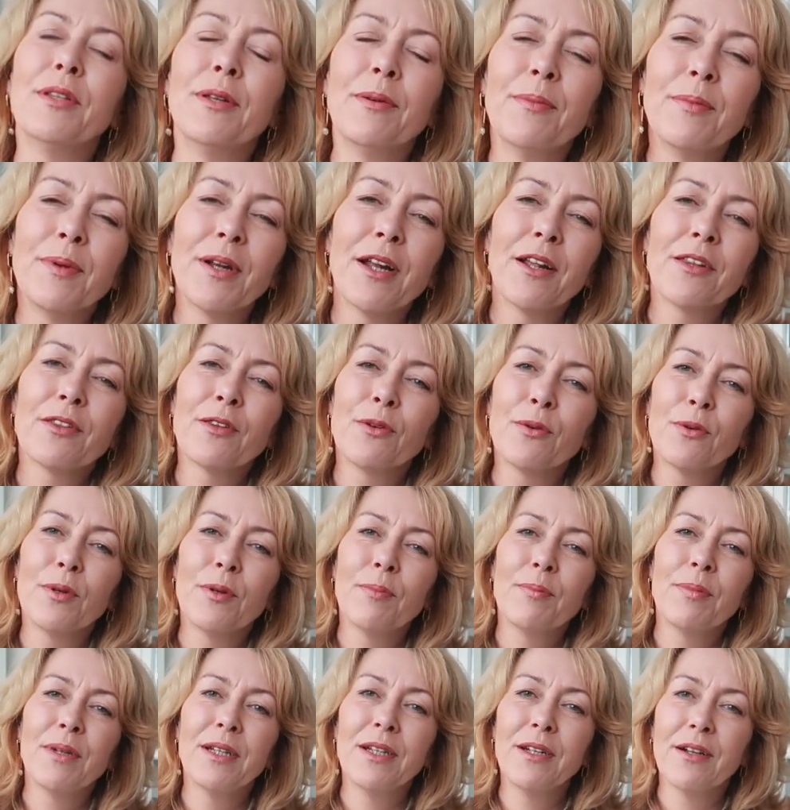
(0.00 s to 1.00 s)
them, and I thought
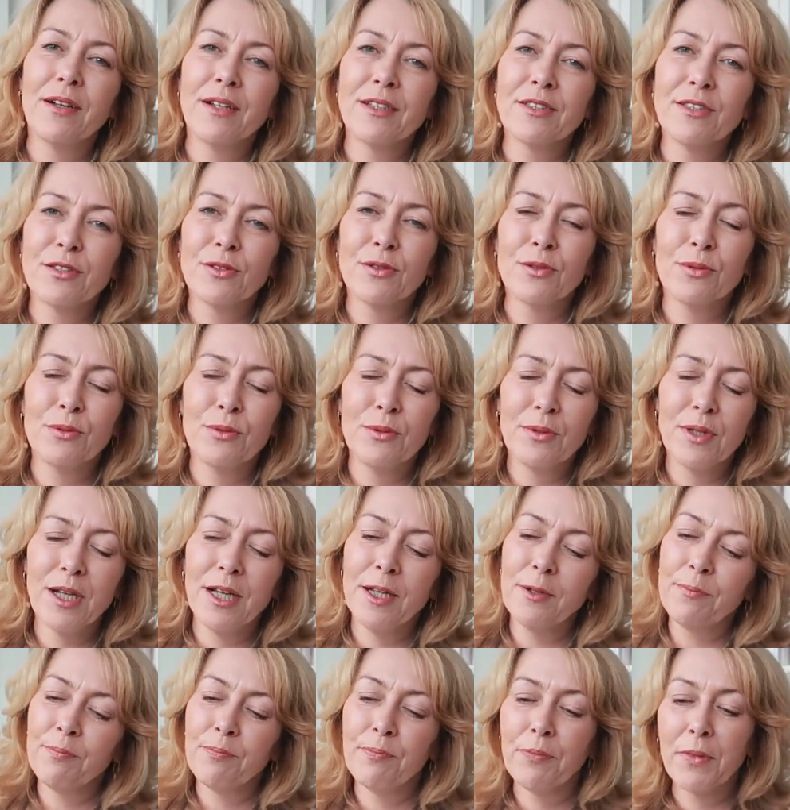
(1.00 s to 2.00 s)
it'd be nice
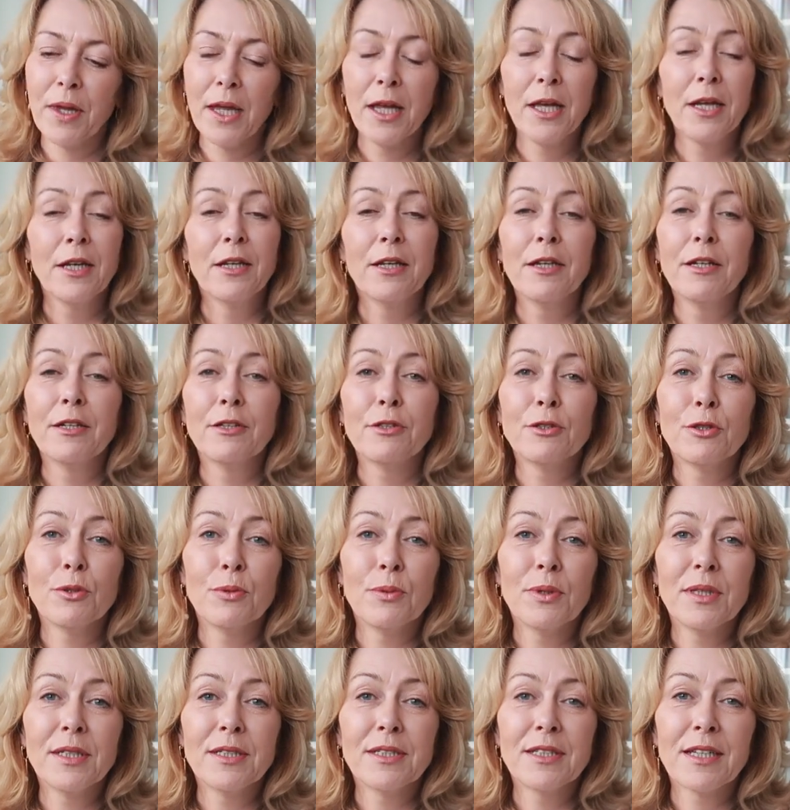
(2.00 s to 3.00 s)
to do
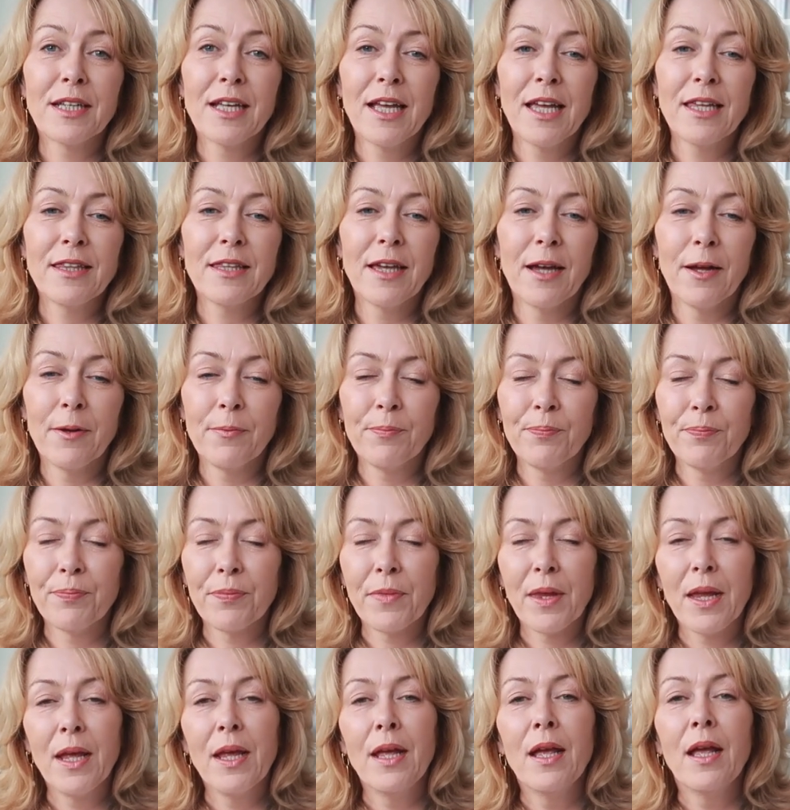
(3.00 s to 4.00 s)
it together.
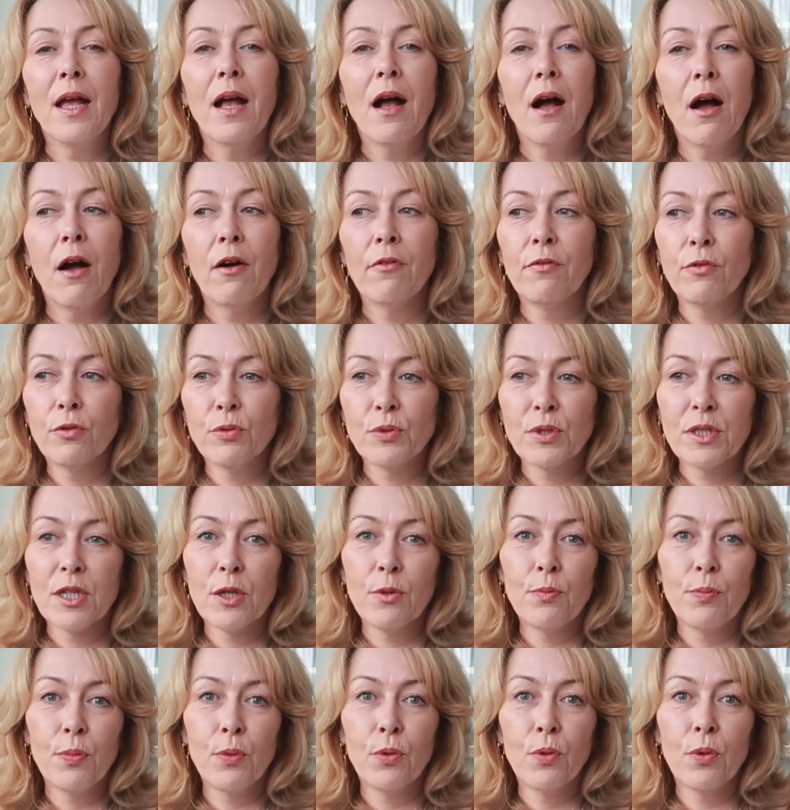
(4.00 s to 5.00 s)
I've
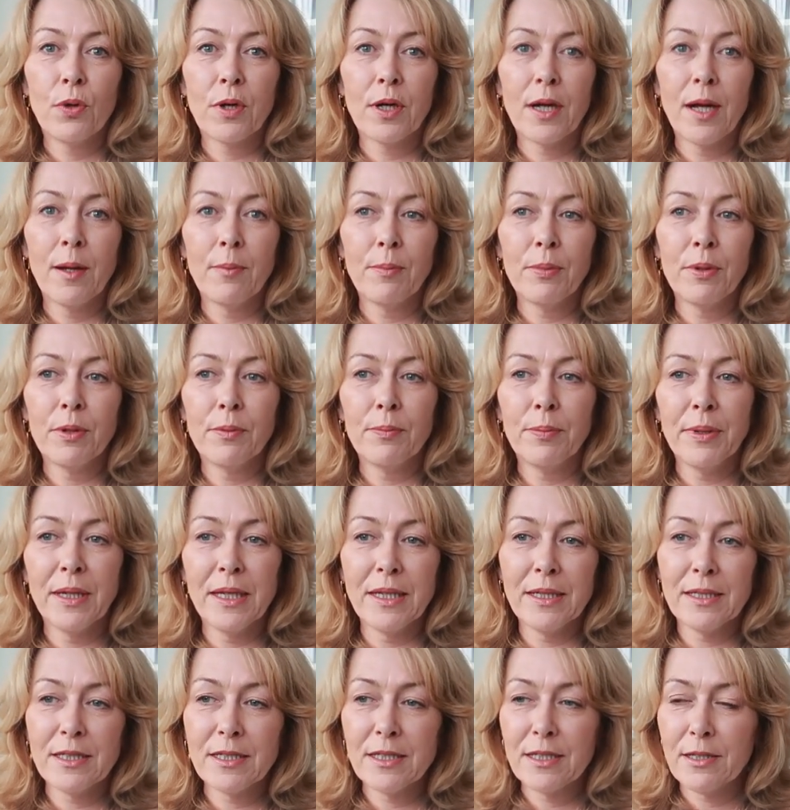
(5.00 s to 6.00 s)
also bought a couple of
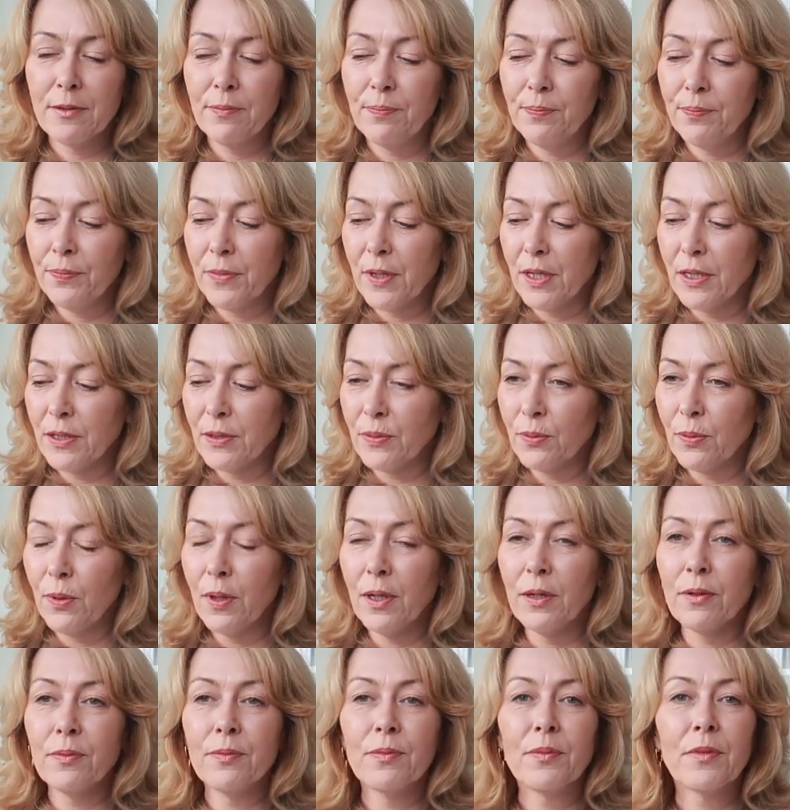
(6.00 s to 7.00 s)
bits as
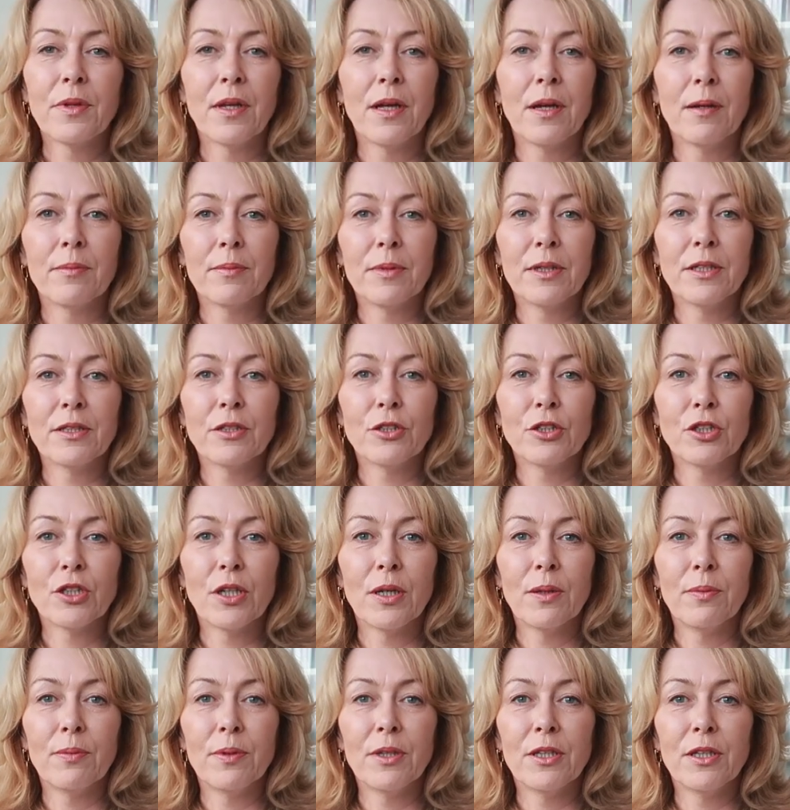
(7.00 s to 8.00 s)
well that I'm going to
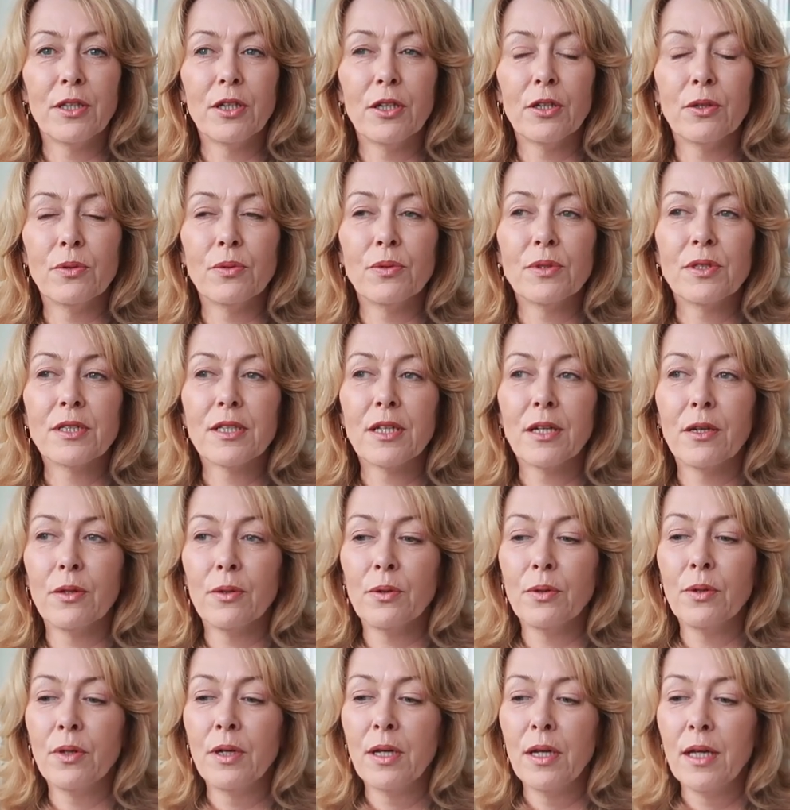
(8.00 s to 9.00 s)
share with you.
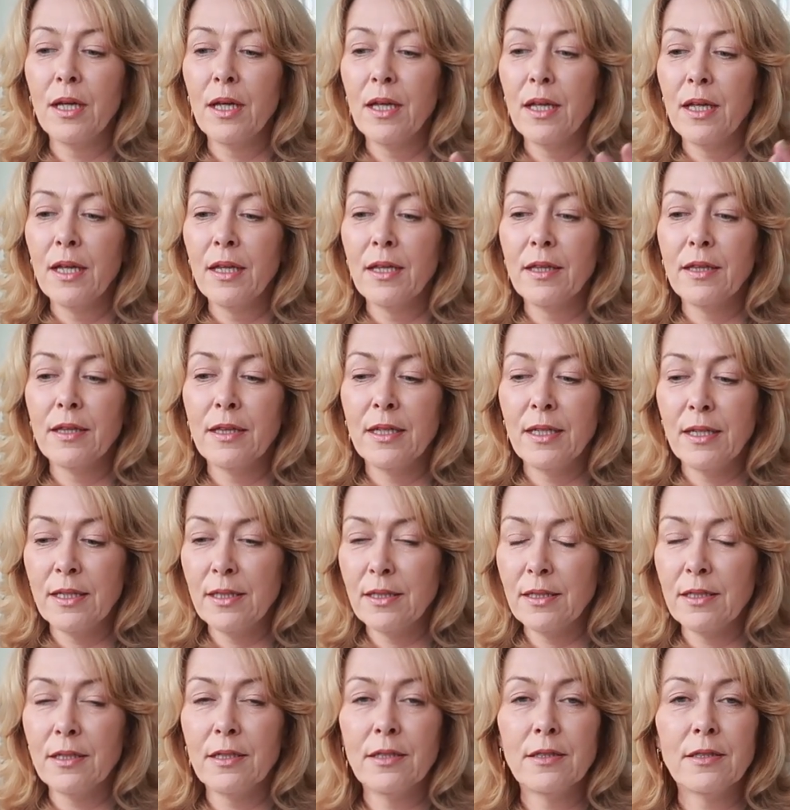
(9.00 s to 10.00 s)
So
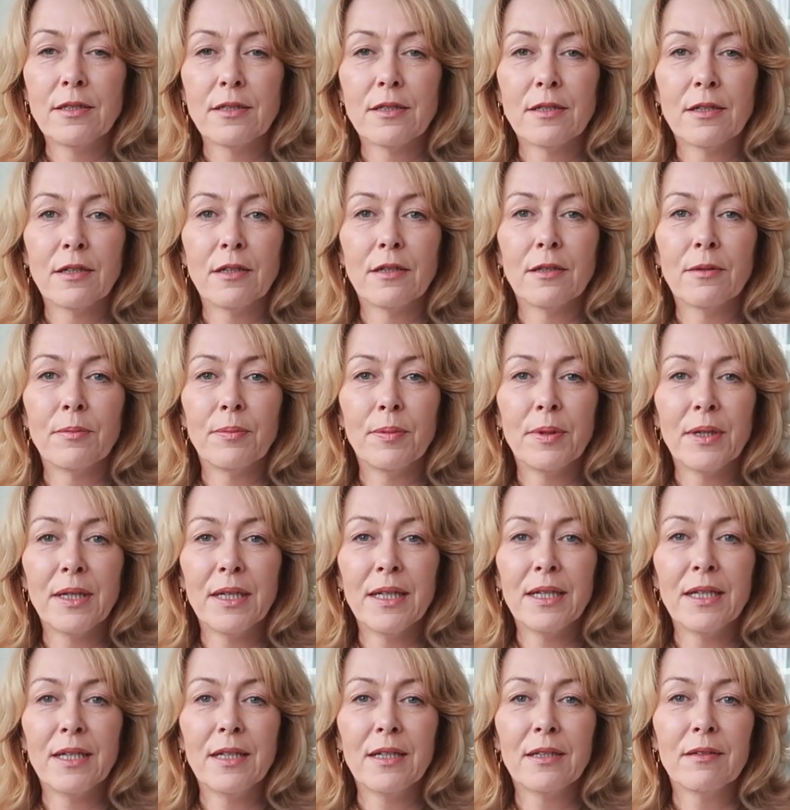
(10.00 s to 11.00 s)
this is going to
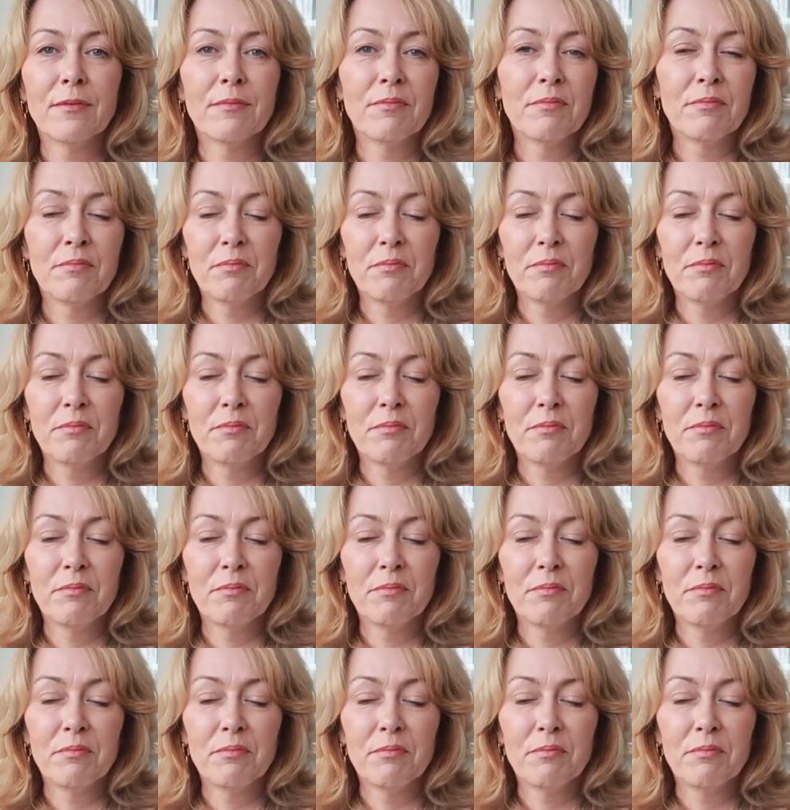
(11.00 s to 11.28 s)
be